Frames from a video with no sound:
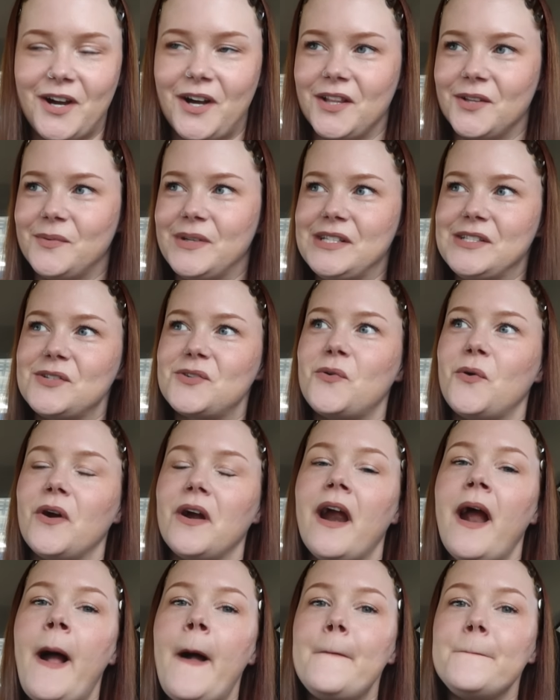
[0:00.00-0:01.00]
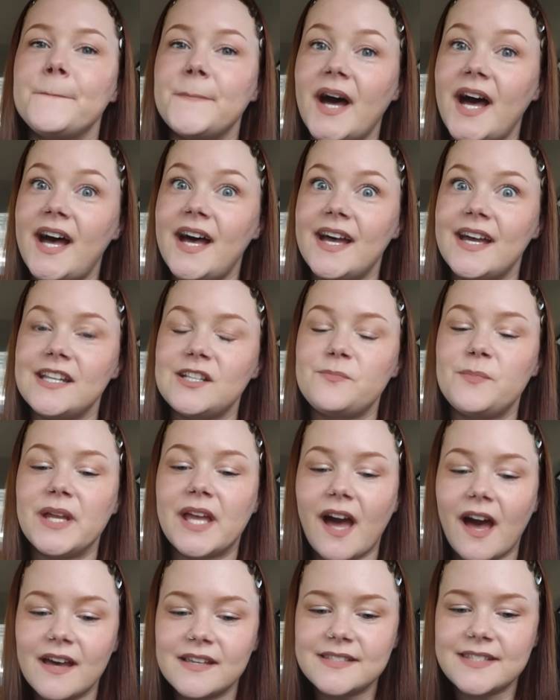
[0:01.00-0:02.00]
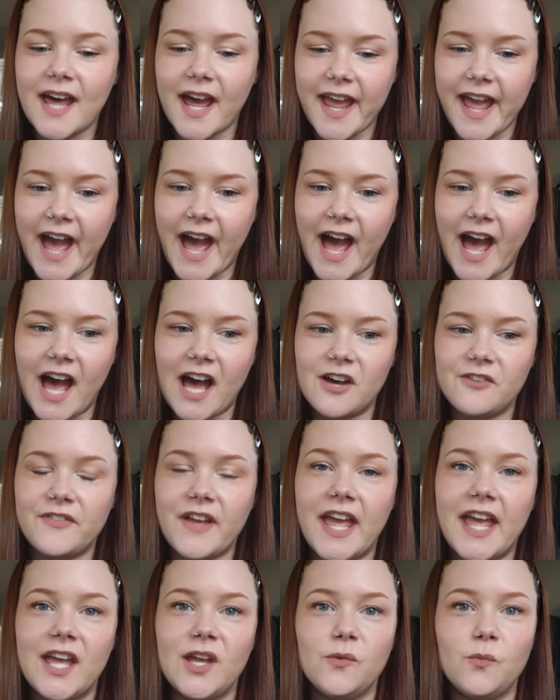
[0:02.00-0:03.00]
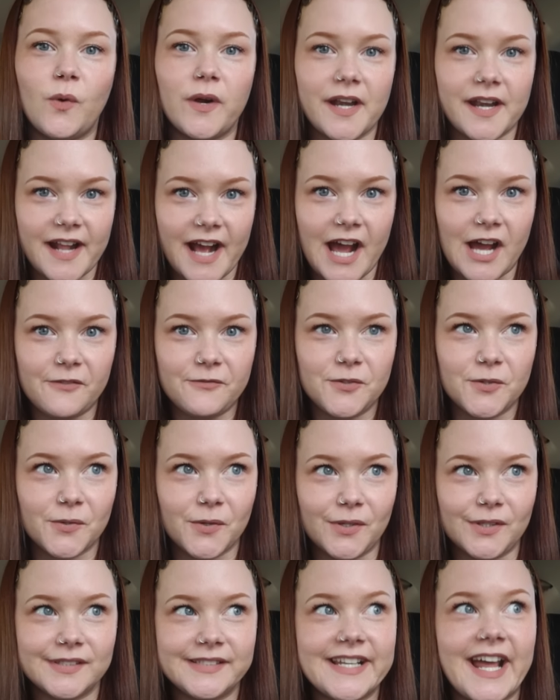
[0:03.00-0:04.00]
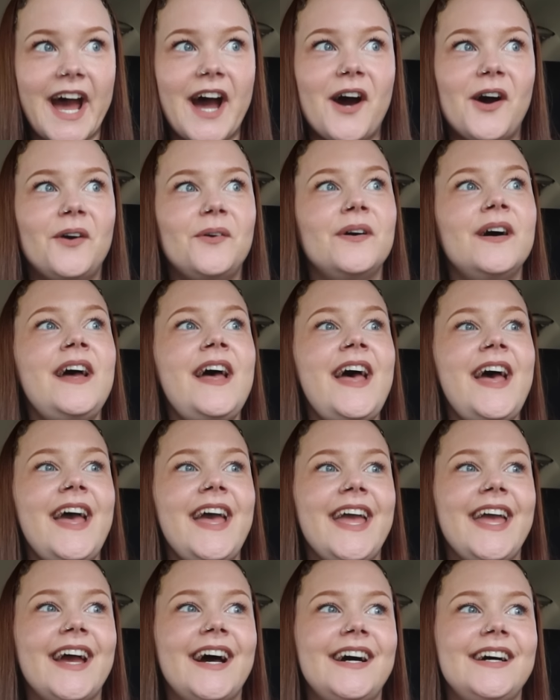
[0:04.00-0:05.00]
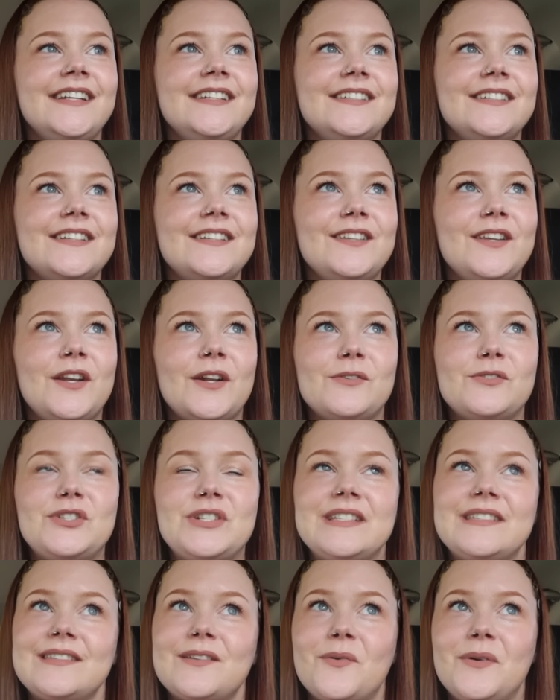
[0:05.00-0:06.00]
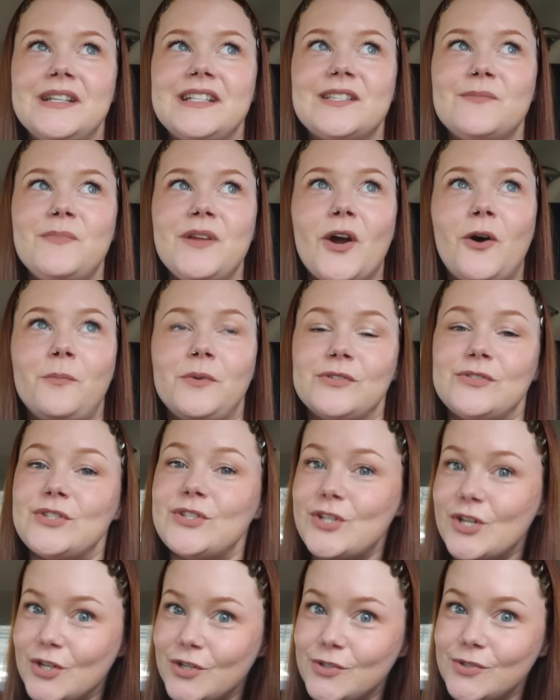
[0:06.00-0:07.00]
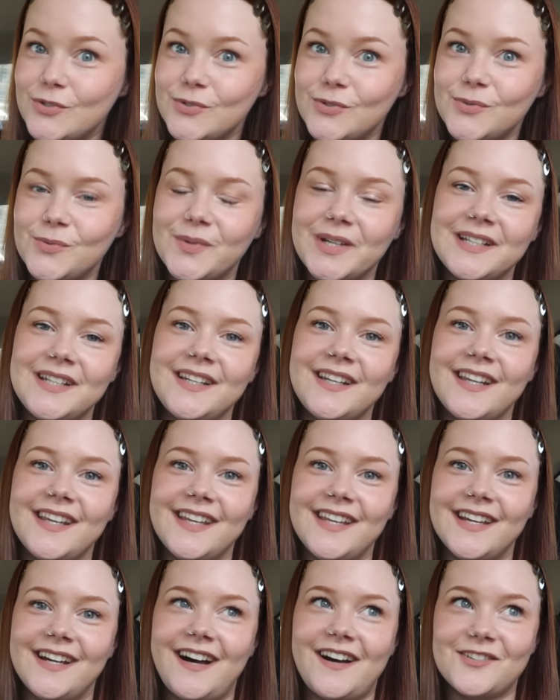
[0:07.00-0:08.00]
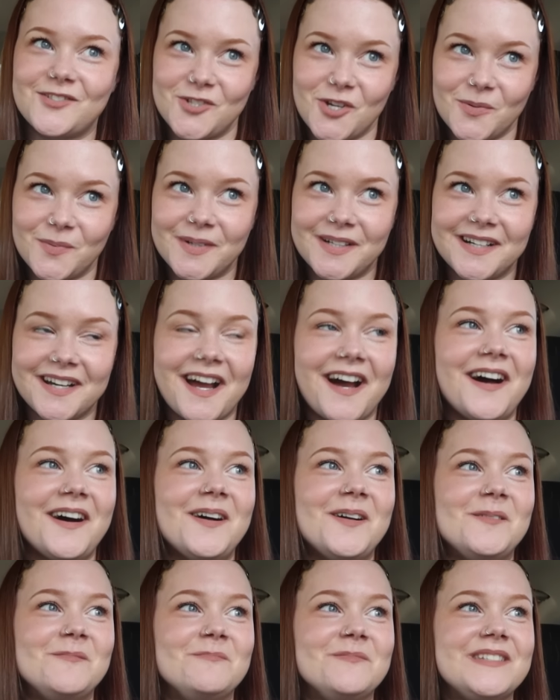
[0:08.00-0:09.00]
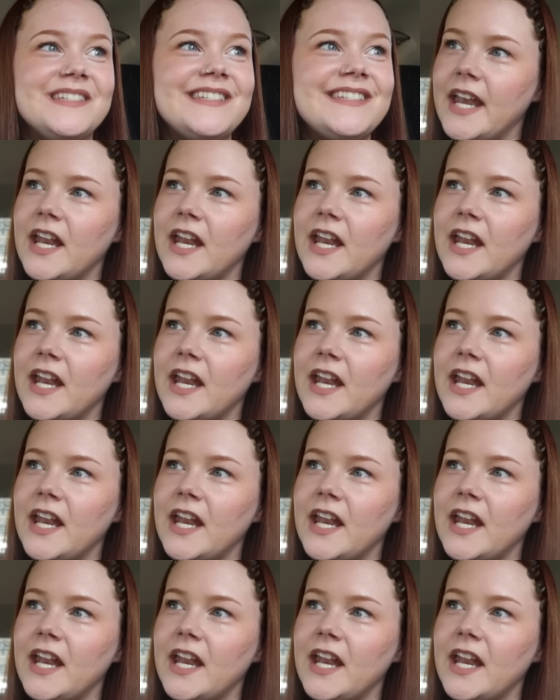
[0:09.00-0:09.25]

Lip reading: Halloween decor. But because I have a 1.5-year-old now, and you know, she's going to be almost 2 when October comes,